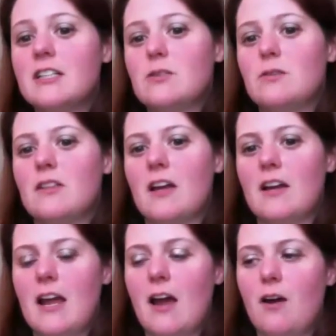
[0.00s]
doing that
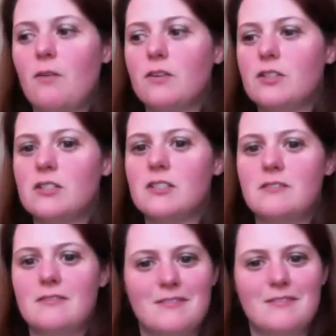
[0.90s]
now, just
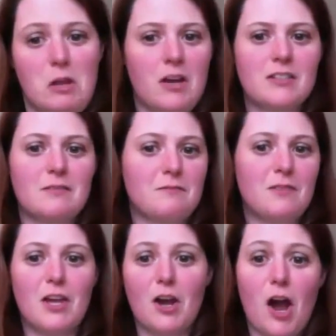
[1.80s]
because of
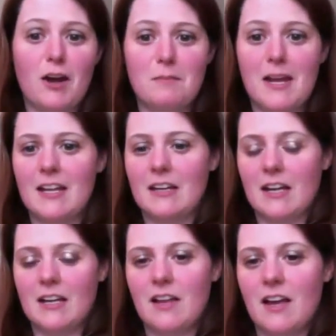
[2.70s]
the economy,
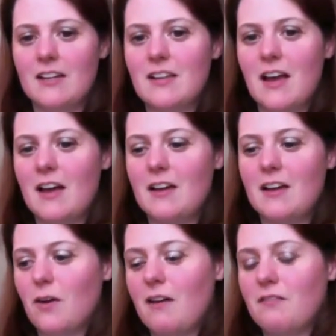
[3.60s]
and I
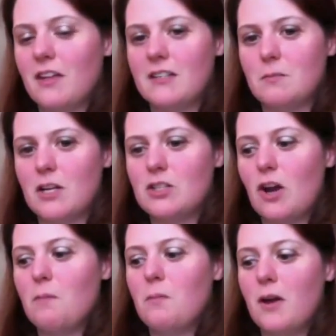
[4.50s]
don't have that as my
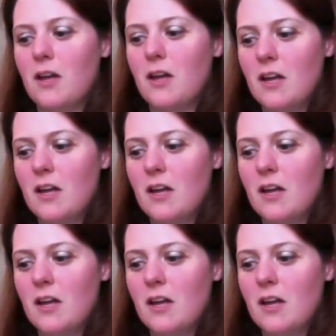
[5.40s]
job. But